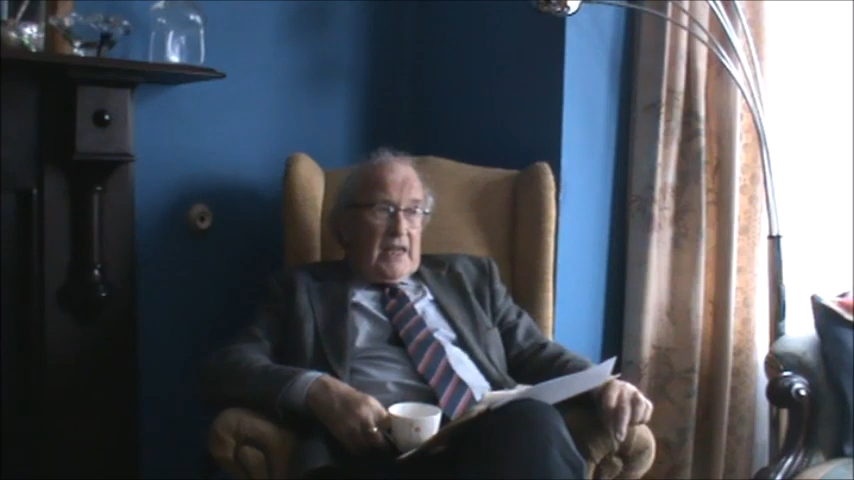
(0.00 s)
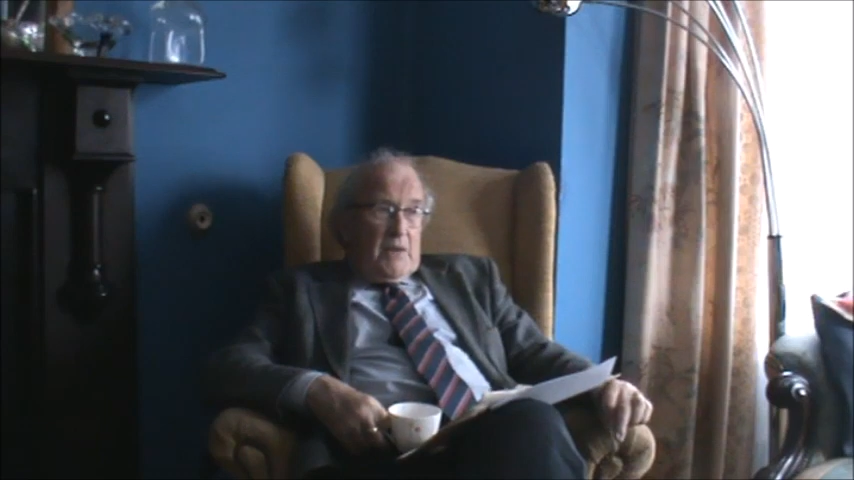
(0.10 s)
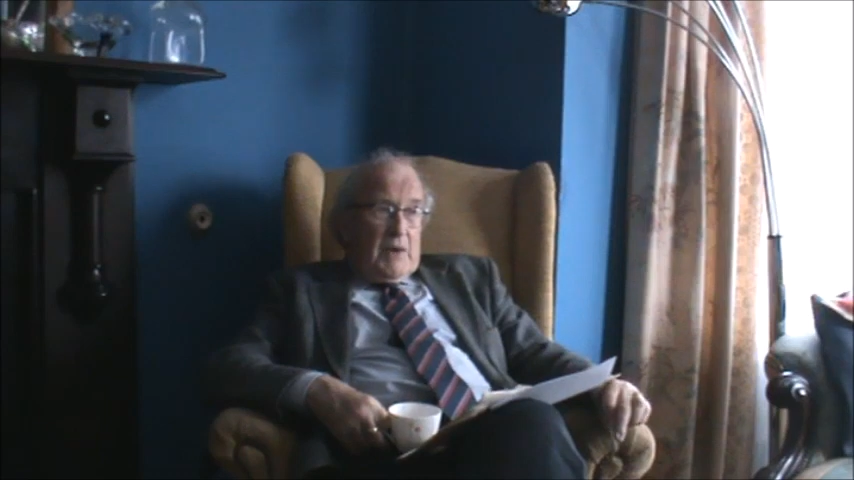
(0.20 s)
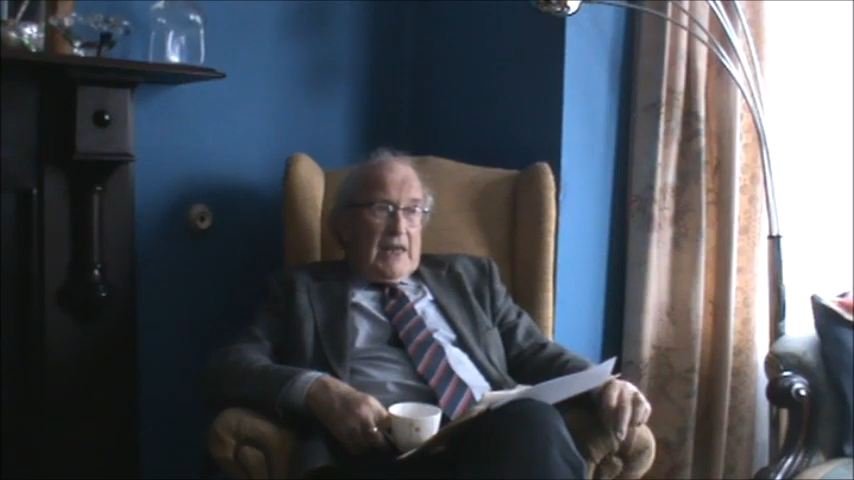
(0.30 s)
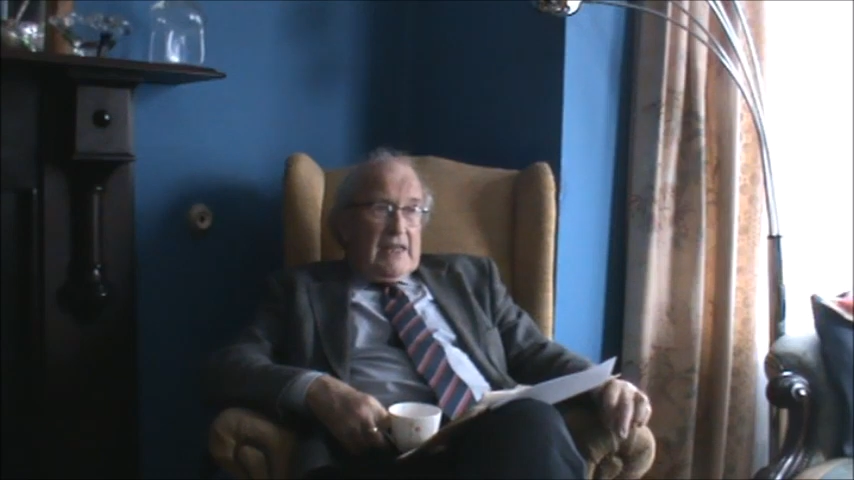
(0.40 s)

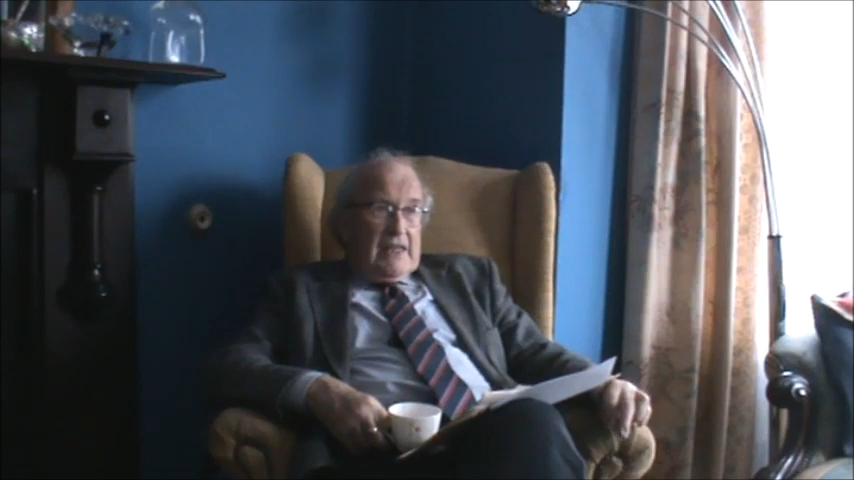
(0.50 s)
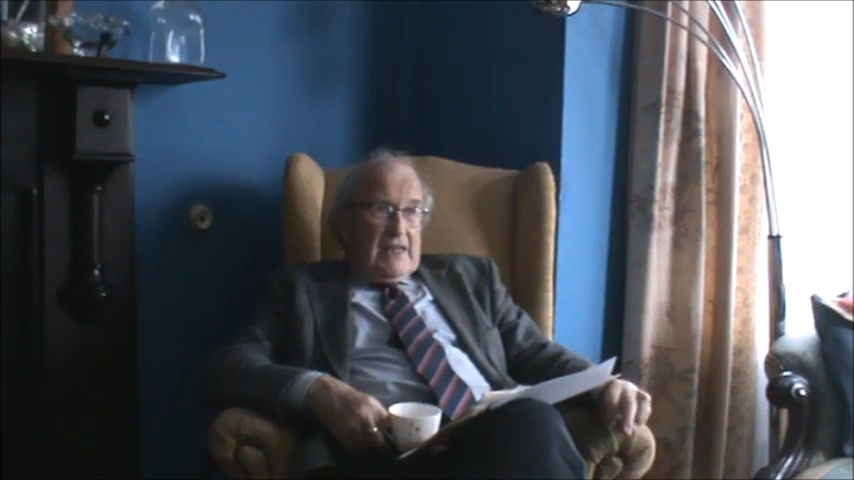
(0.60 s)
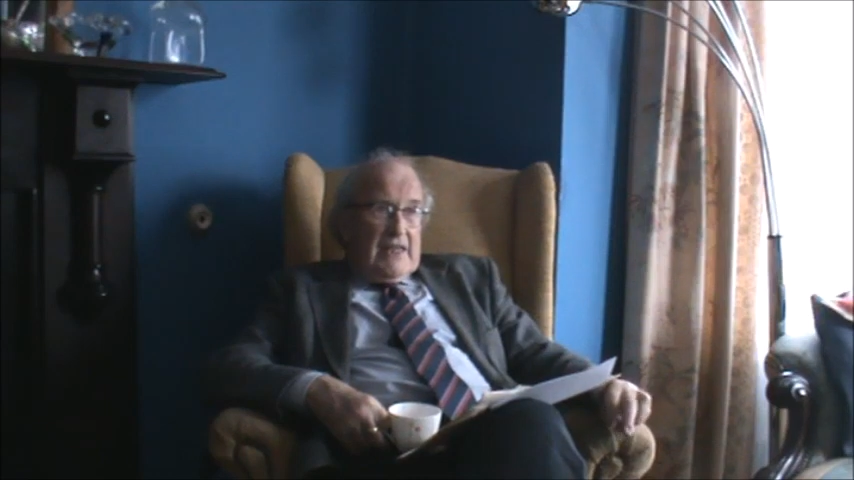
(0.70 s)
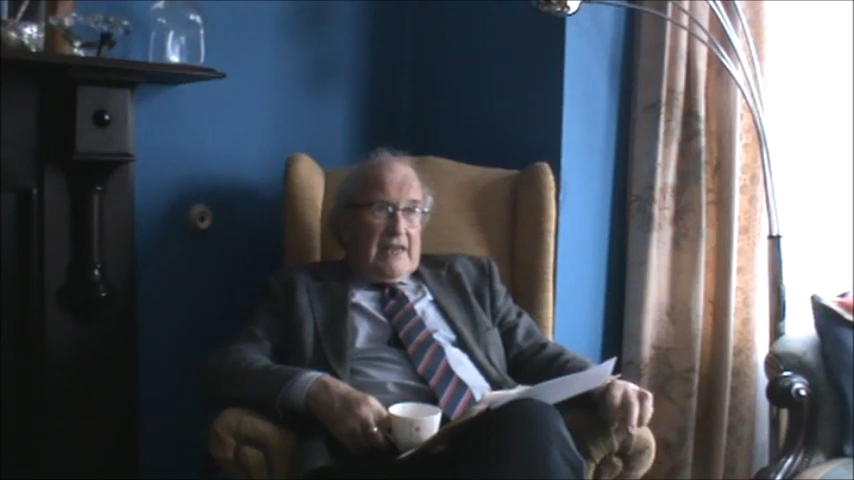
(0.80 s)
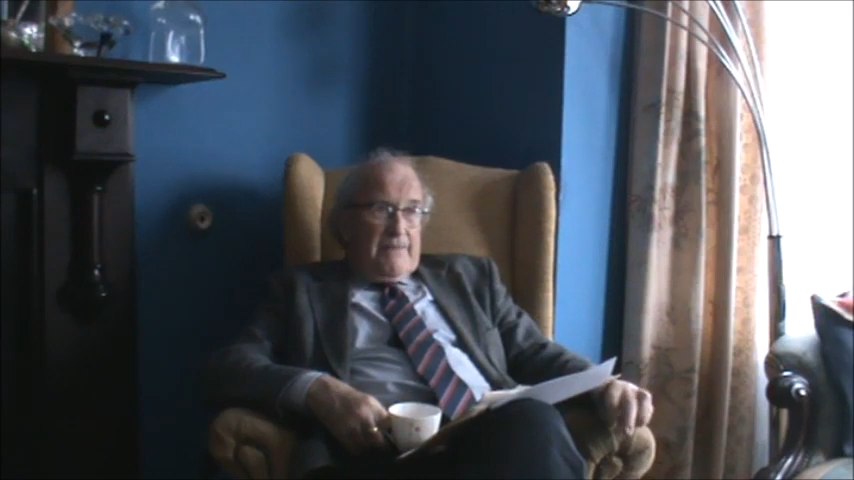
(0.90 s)
Well,
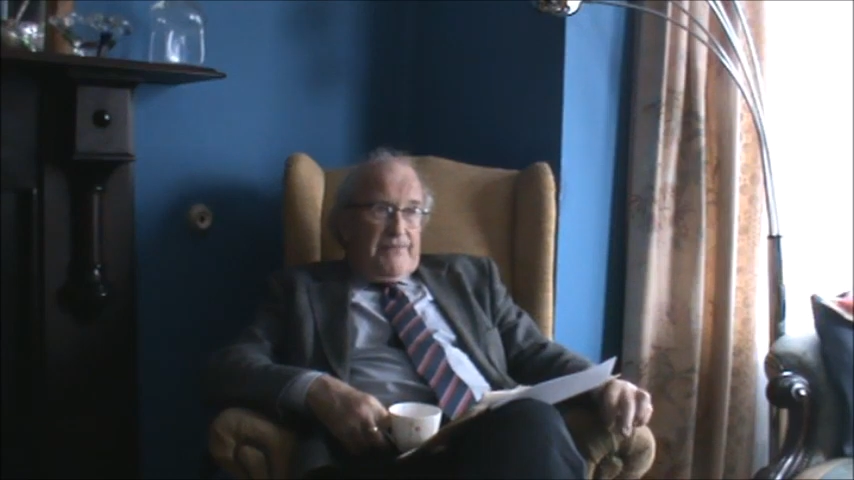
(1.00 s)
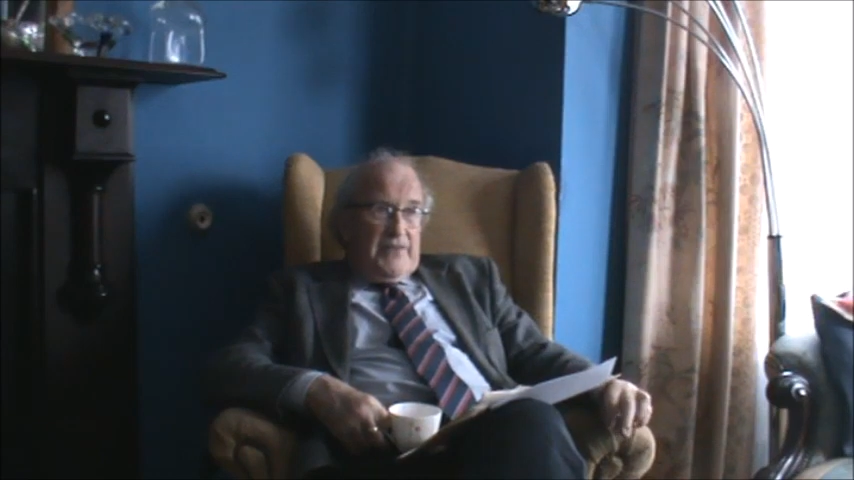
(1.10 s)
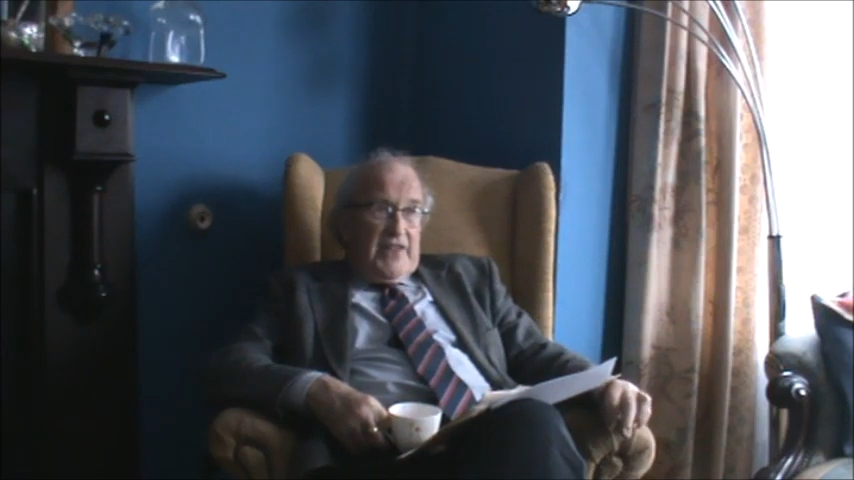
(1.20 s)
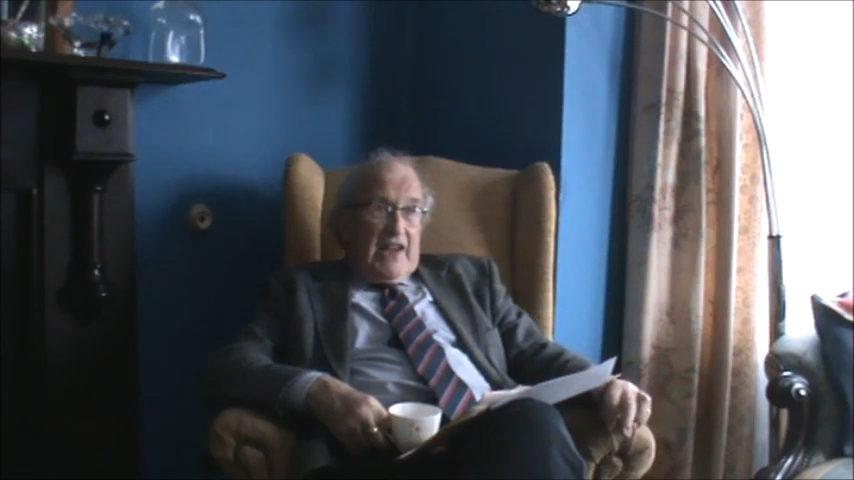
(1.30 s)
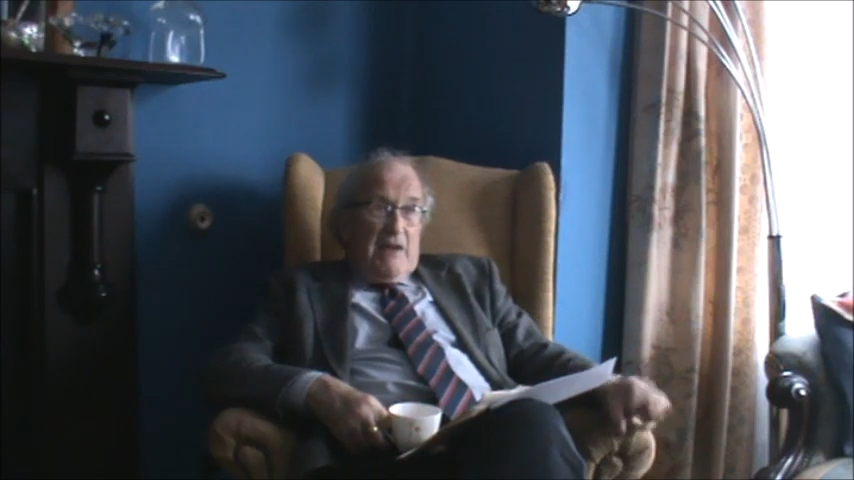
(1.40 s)
the
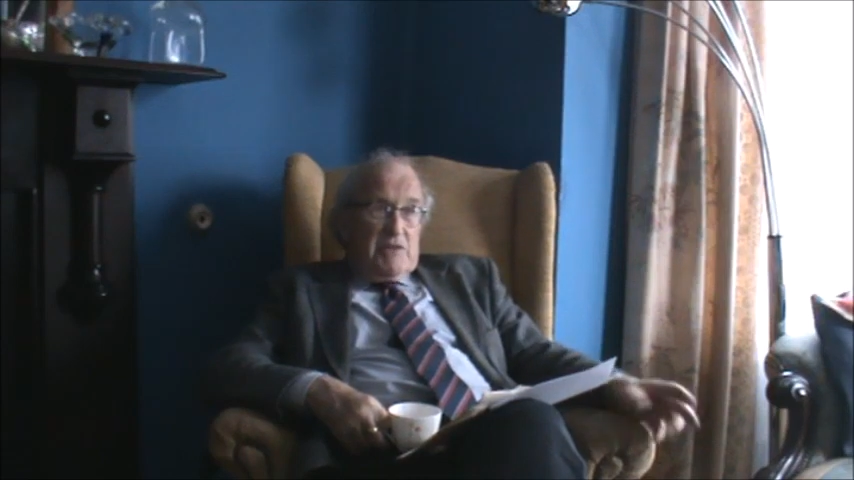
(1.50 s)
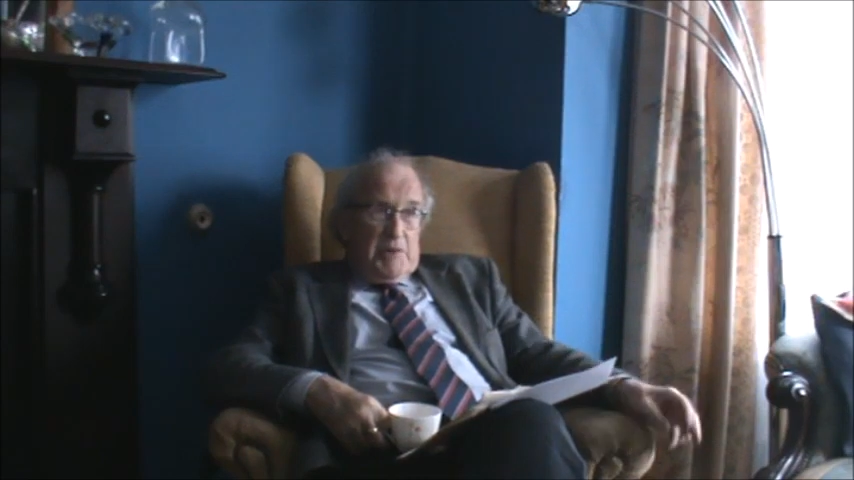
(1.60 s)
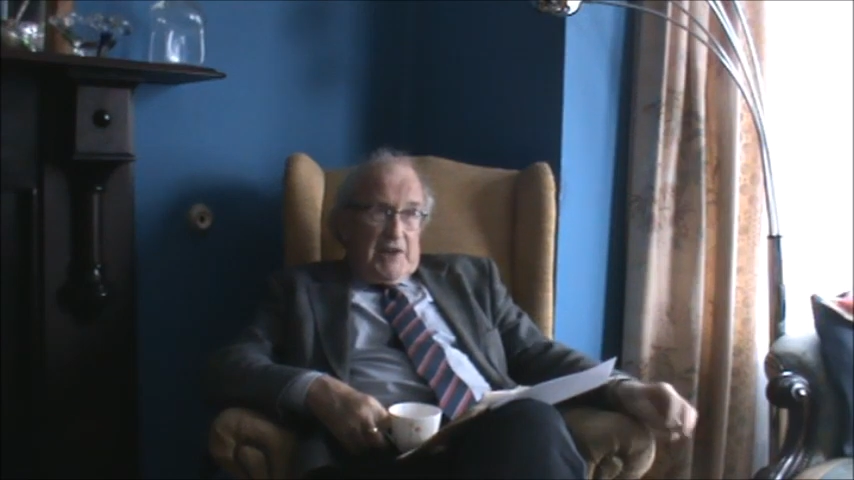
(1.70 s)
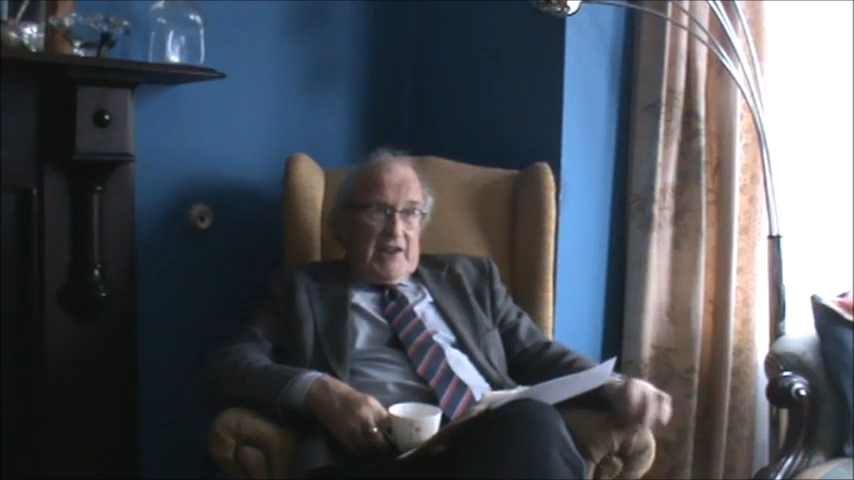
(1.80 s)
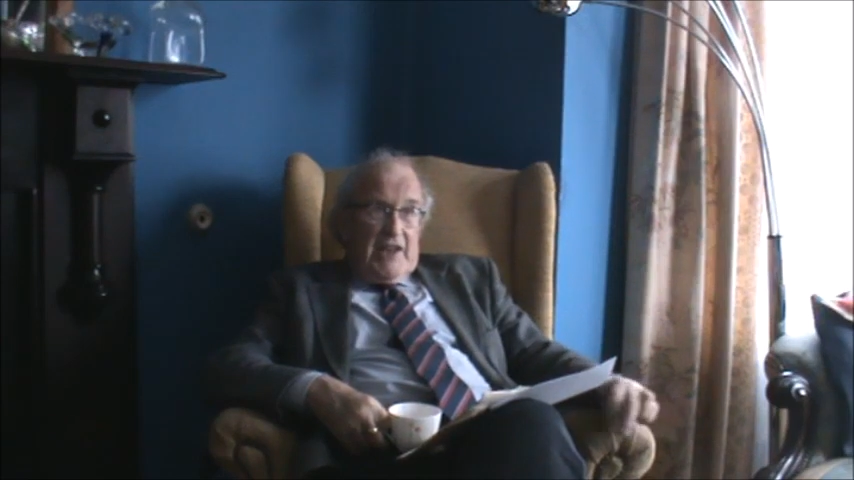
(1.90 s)
thing I was
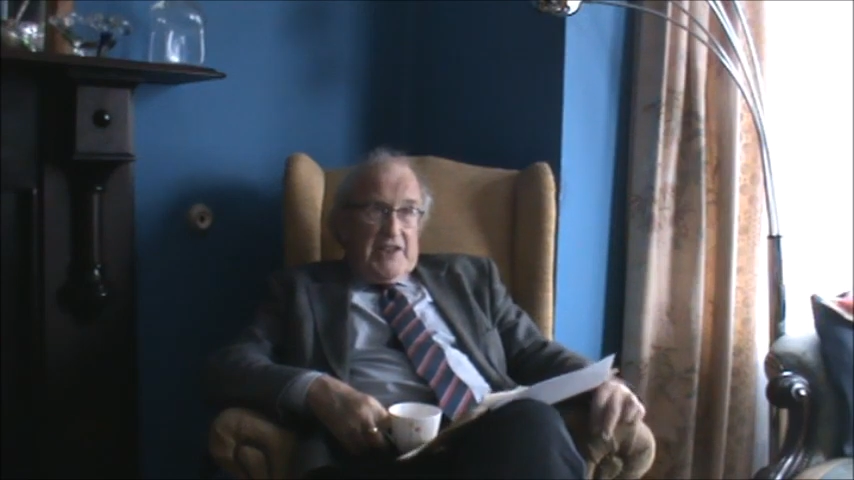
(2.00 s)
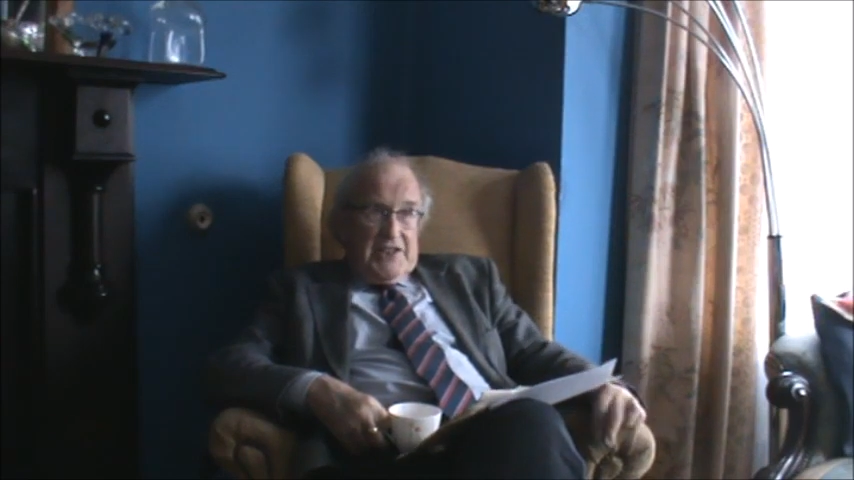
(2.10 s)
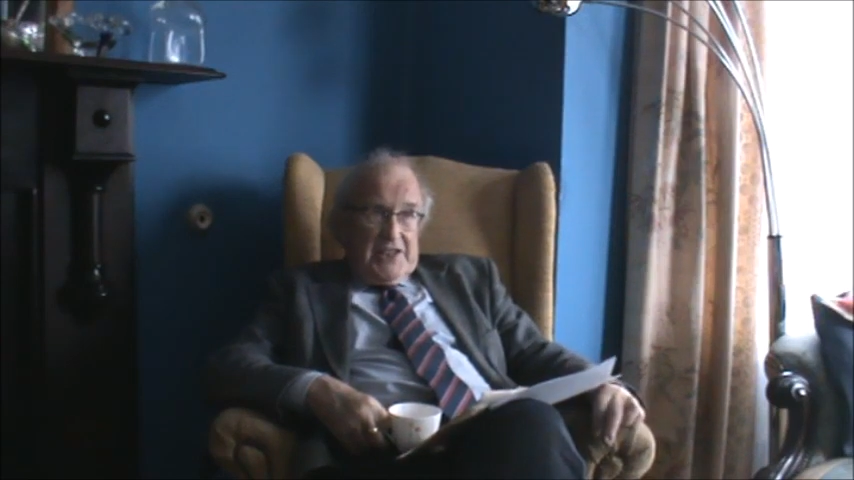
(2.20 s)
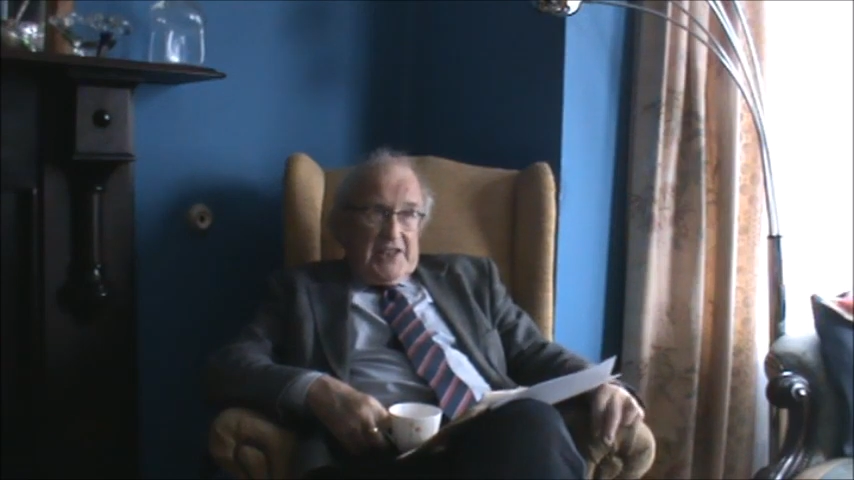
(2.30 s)
particularly interested